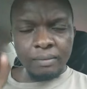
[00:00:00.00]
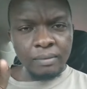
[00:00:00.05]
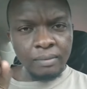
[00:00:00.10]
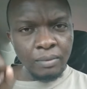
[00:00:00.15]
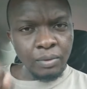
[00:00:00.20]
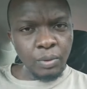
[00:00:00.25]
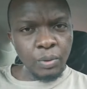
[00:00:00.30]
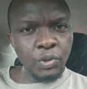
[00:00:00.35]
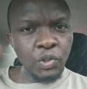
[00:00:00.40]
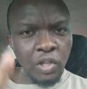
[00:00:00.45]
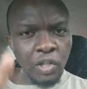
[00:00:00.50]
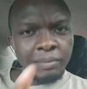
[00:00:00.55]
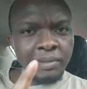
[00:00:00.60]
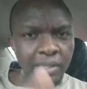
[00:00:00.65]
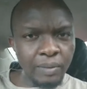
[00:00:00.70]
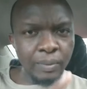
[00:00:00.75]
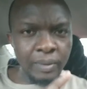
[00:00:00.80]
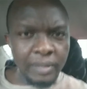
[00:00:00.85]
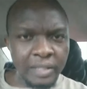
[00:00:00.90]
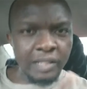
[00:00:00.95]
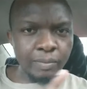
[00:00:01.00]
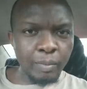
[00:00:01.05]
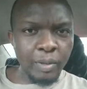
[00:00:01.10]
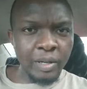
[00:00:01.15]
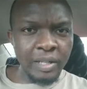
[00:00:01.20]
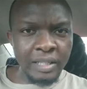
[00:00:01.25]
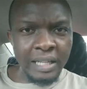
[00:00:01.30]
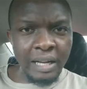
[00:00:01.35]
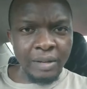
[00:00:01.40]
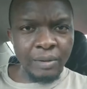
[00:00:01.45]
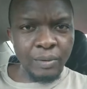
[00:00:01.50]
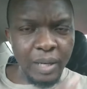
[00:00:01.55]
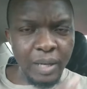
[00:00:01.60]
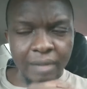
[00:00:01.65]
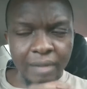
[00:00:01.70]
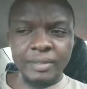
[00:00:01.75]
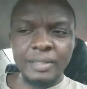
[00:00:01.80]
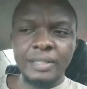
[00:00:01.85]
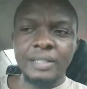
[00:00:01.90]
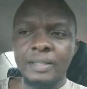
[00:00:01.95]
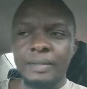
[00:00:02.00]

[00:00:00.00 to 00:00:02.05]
Do something with this money now you have it.